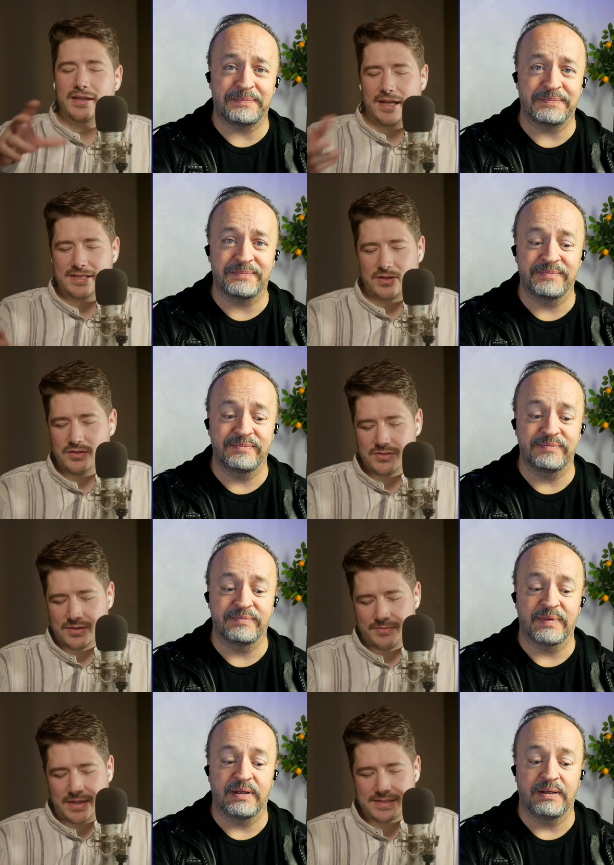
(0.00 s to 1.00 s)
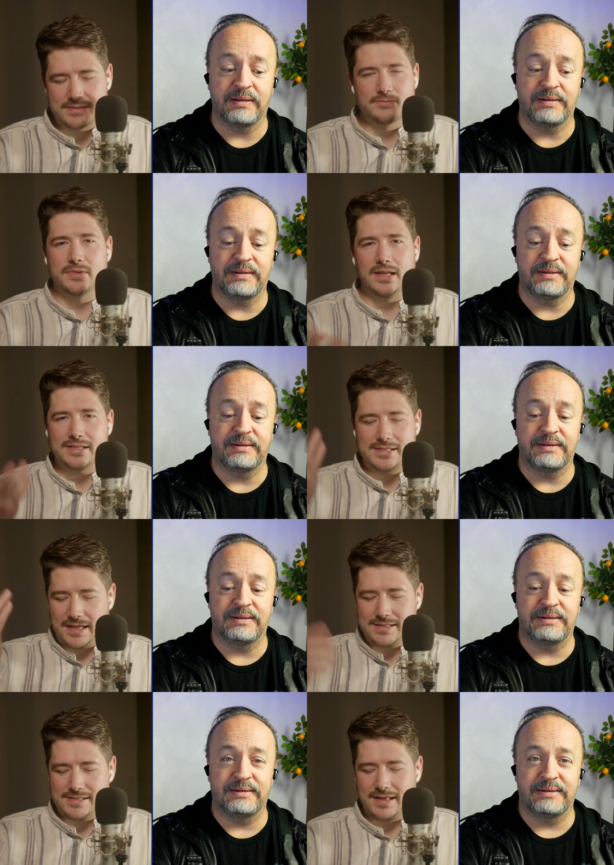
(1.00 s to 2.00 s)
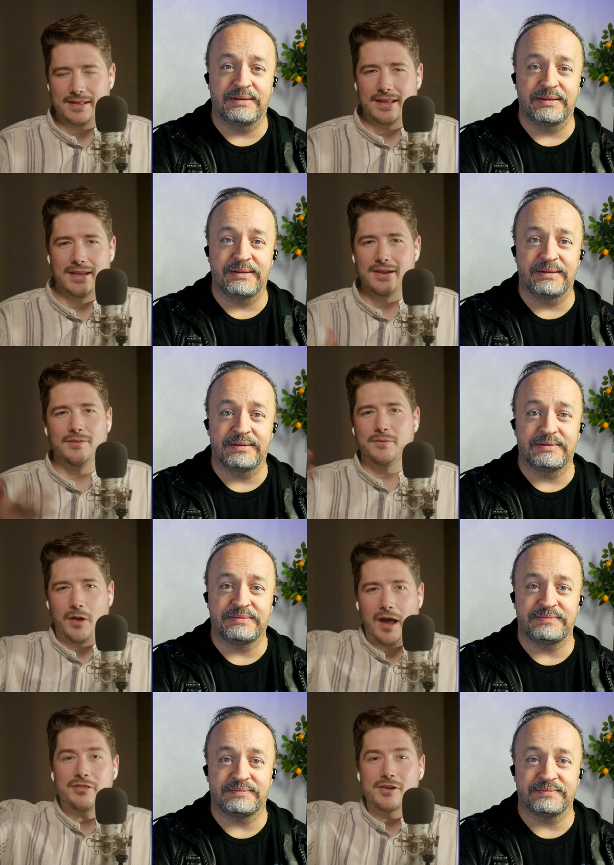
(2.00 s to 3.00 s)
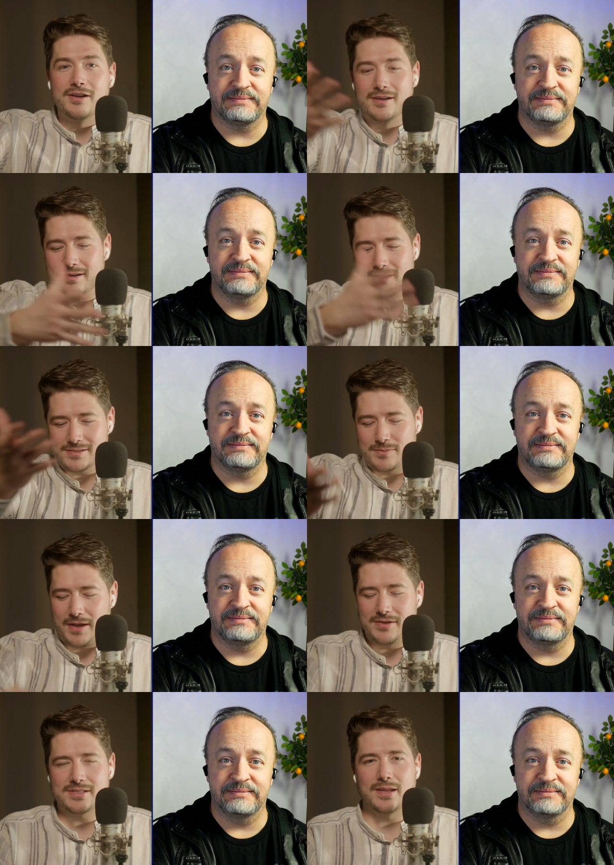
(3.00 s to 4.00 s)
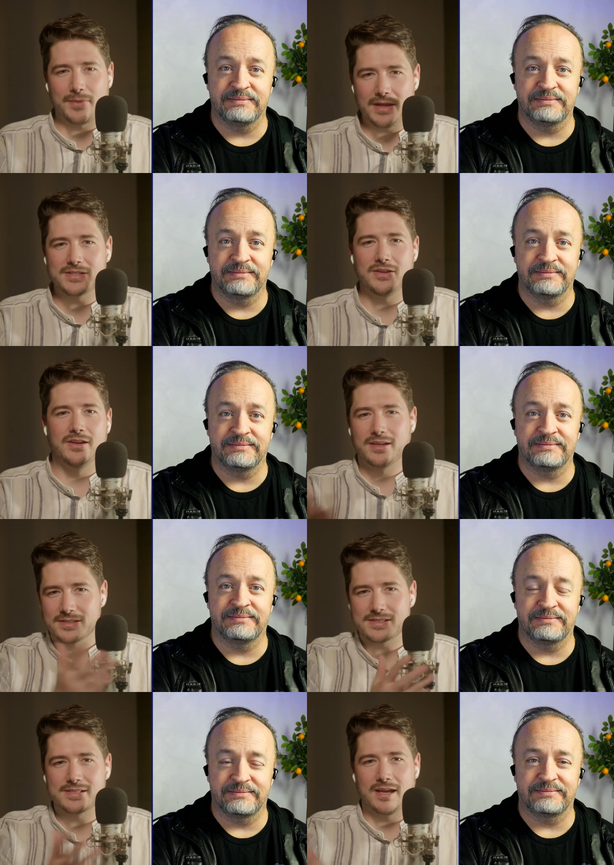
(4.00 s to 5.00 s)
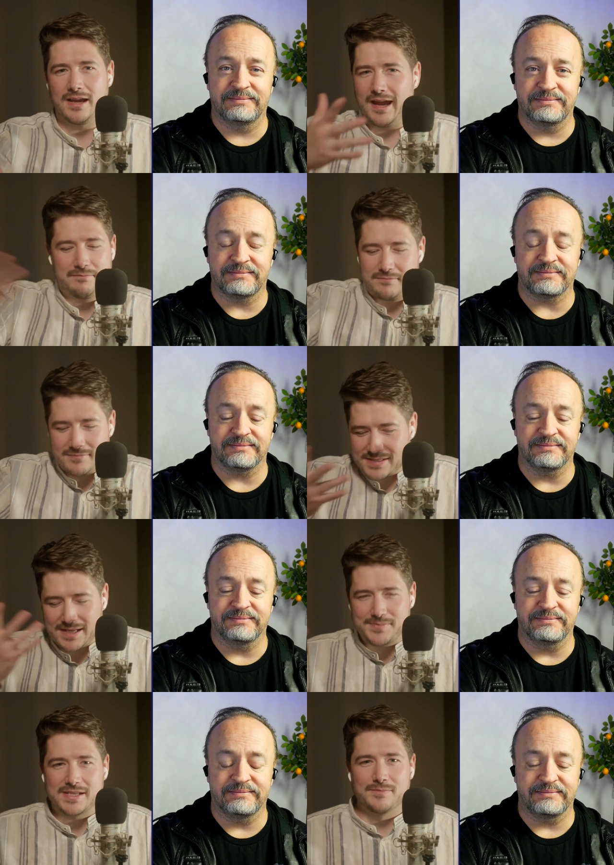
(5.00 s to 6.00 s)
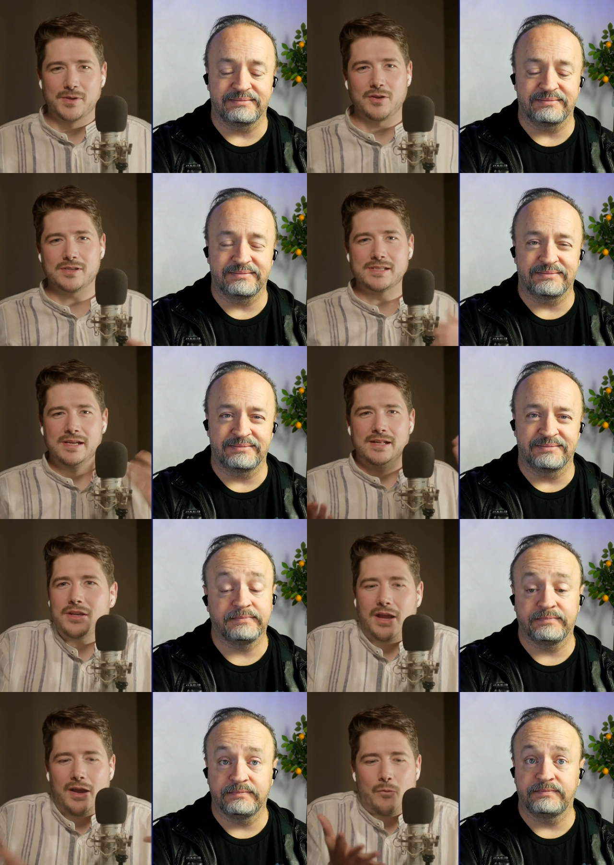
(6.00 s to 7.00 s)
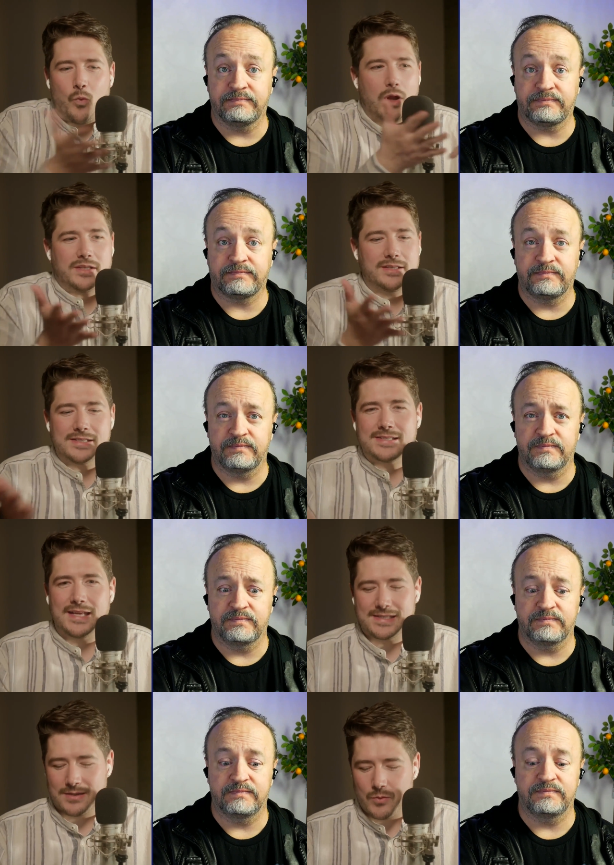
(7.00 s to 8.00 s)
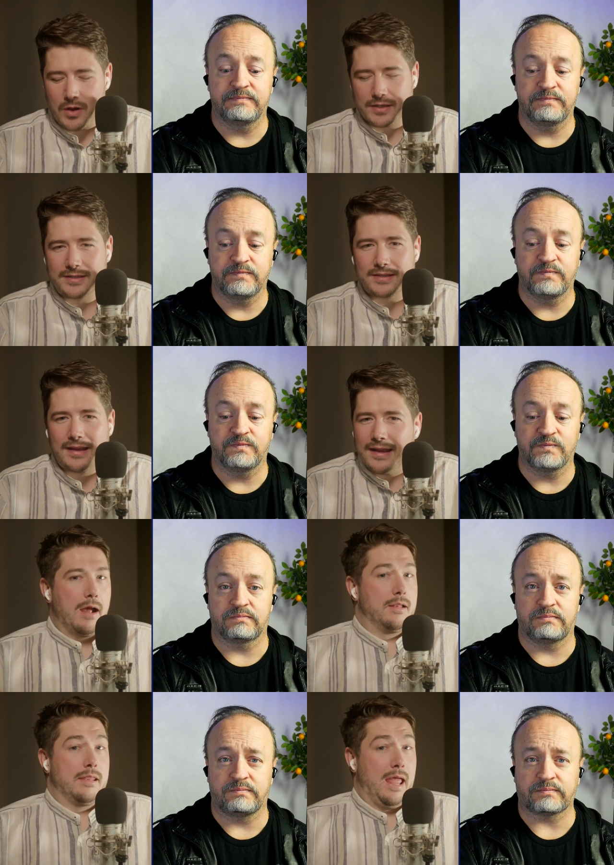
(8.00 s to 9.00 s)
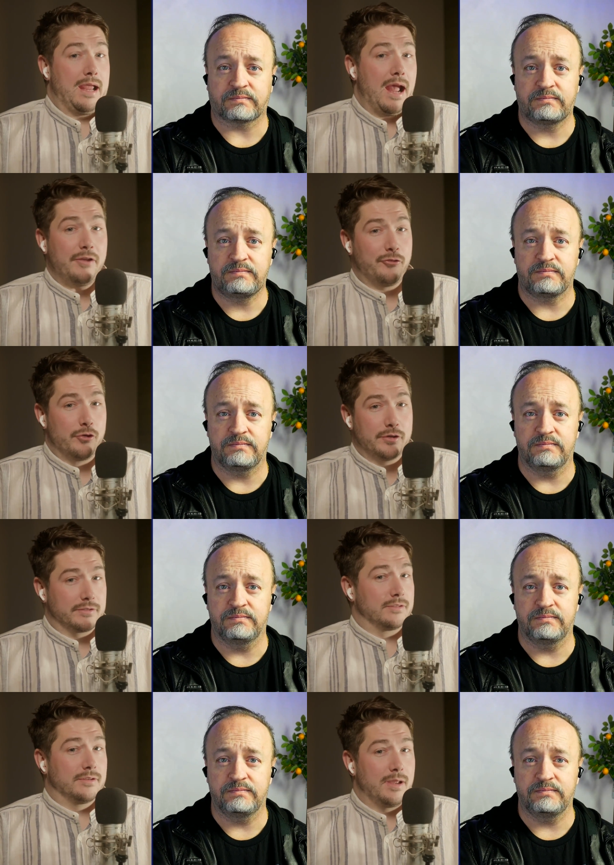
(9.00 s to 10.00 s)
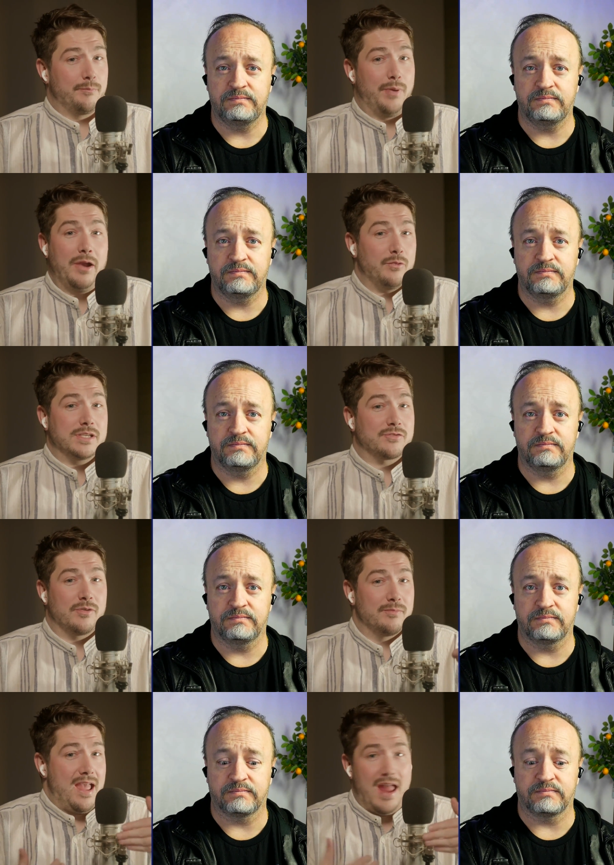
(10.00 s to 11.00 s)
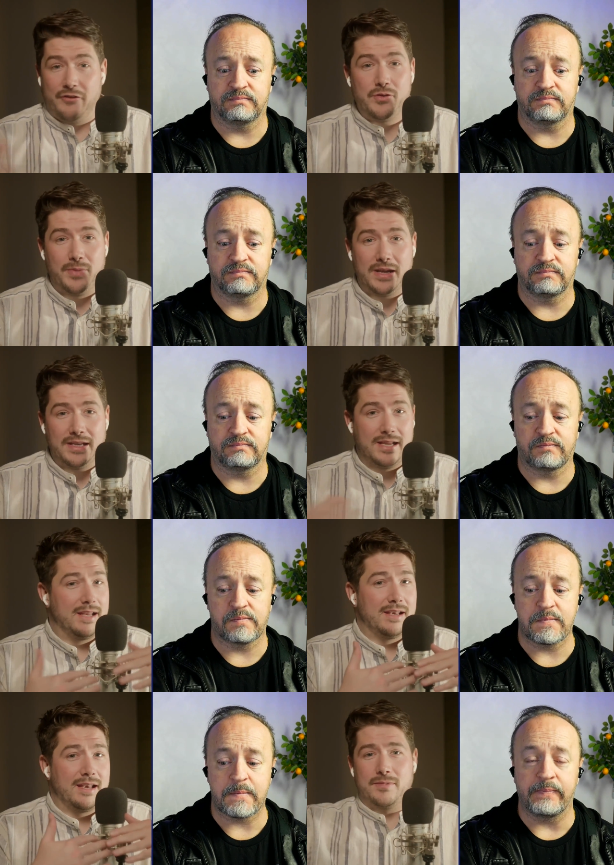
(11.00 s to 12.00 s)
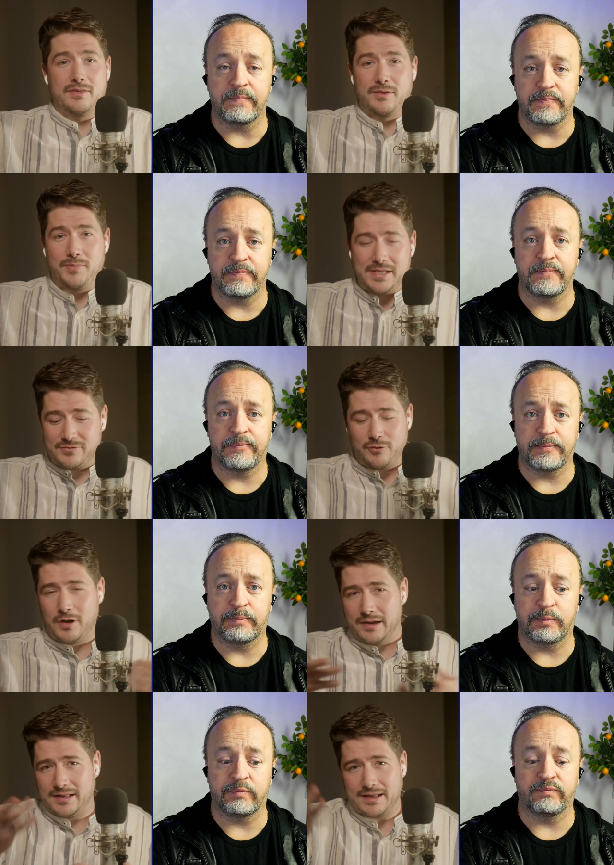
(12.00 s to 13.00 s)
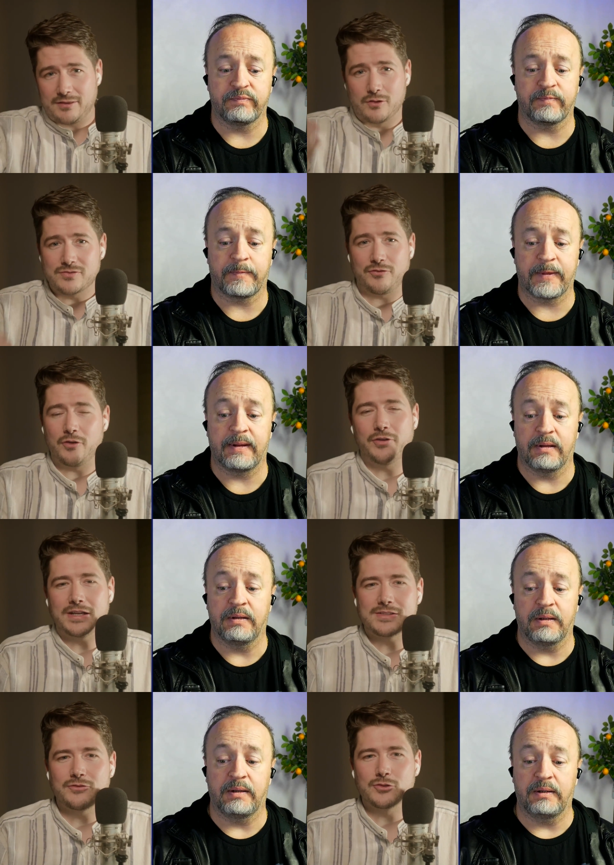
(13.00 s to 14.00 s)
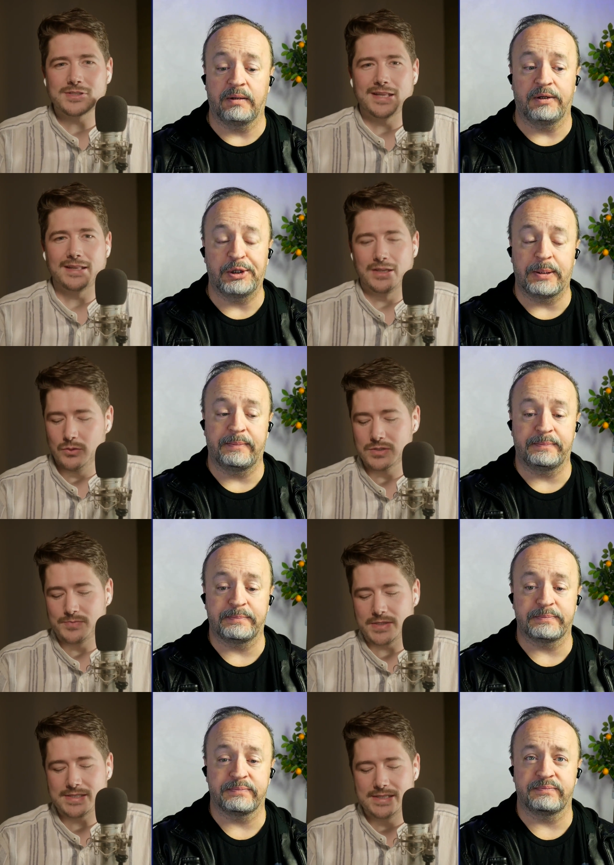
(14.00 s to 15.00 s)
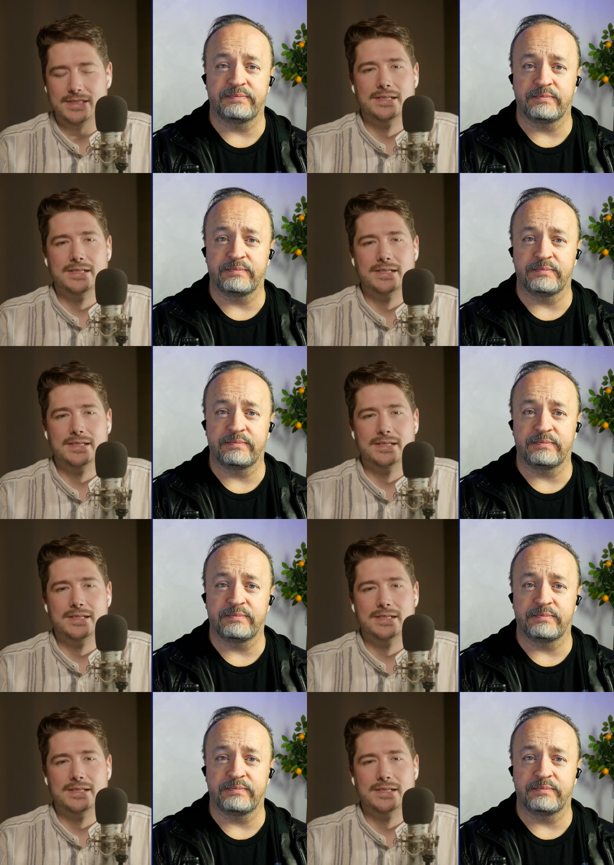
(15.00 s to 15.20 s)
Speaker 1: case, also it makes like sense that they other suppliers like Panasonic st uh, steps in because uh, what does Tesla want? Like I've heard, batteries from everybody in the best for uh, like those form factors, of course, that they use, but still,